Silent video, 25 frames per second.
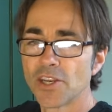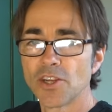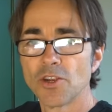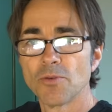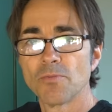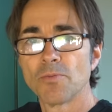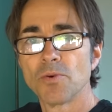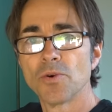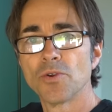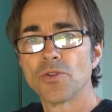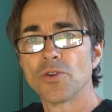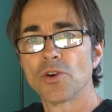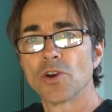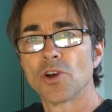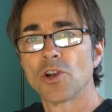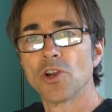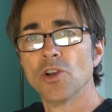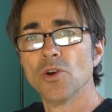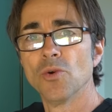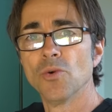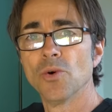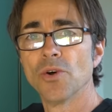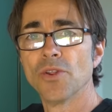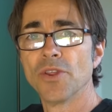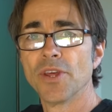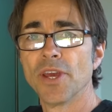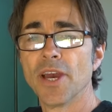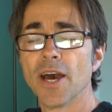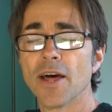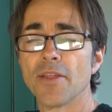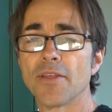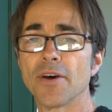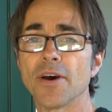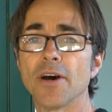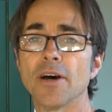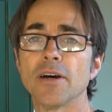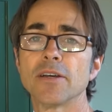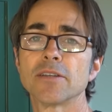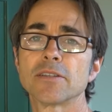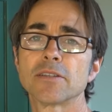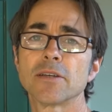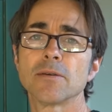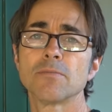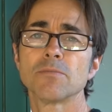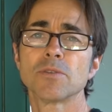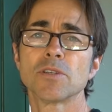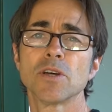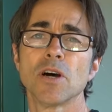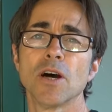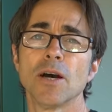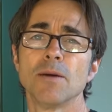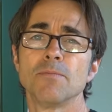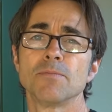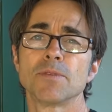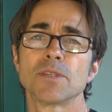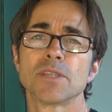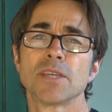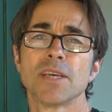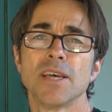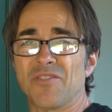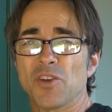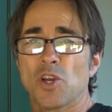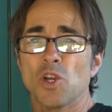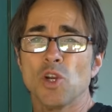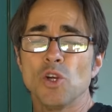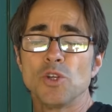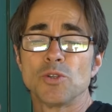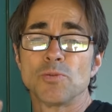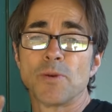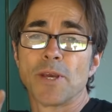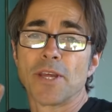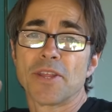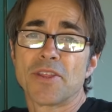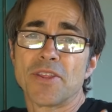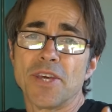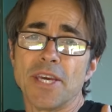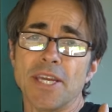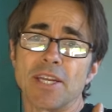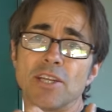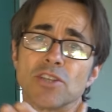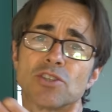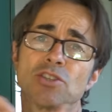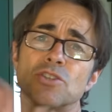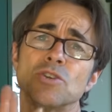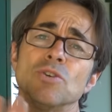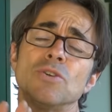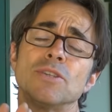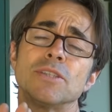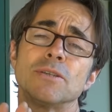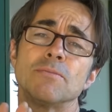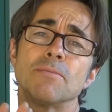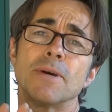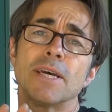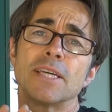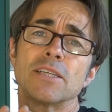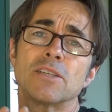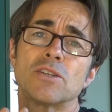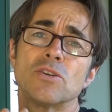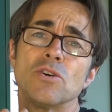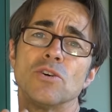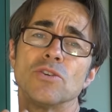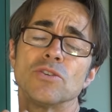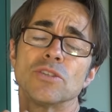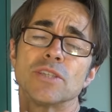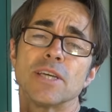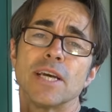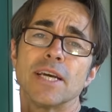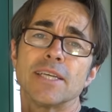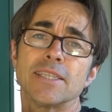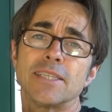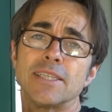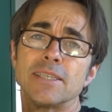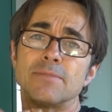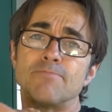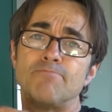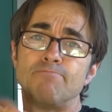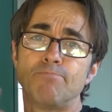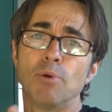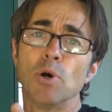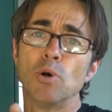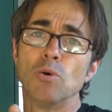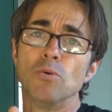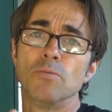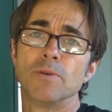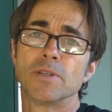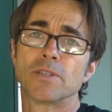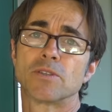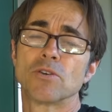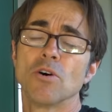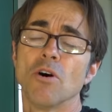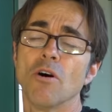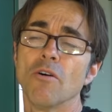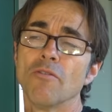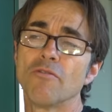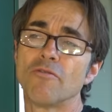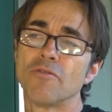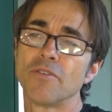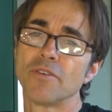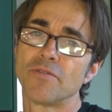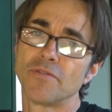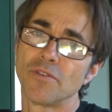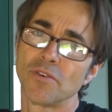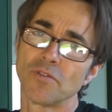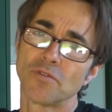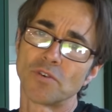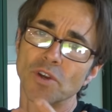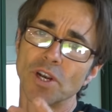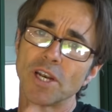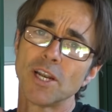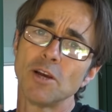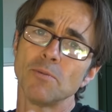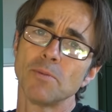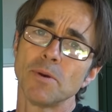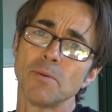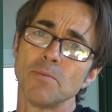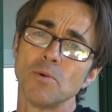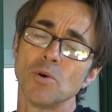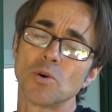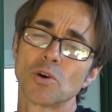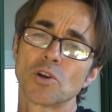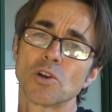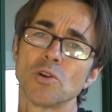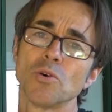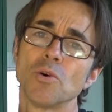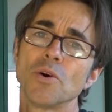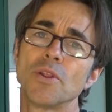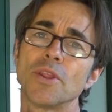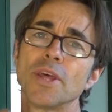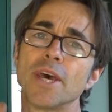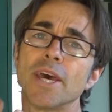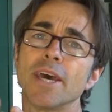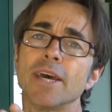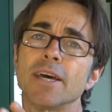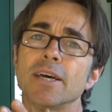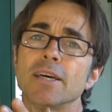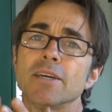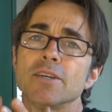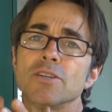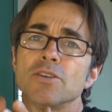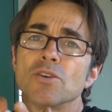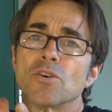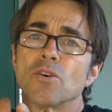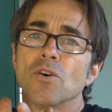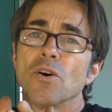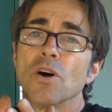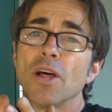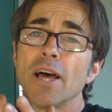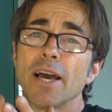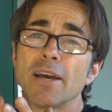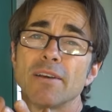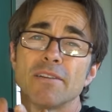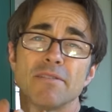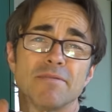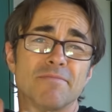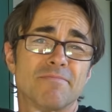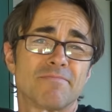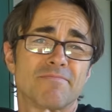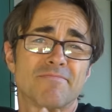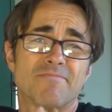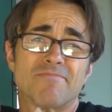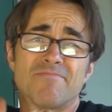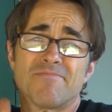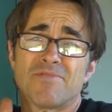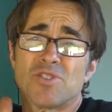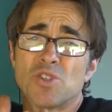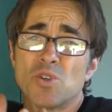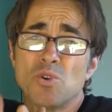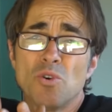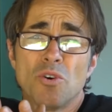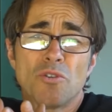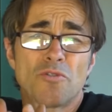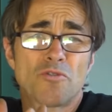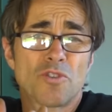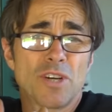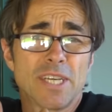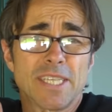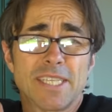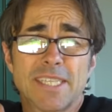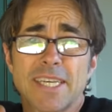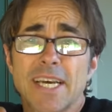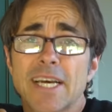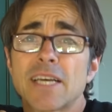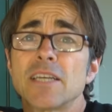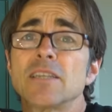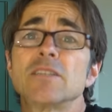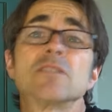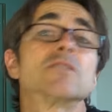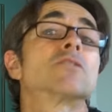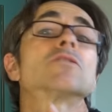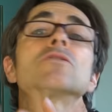and you put the glue on the other, sometimes the glue's a bit thin, as soon as it makes contact, it's boom, it's off. If you've got a little bit more glue on there, you've got that 2 or 3 seconds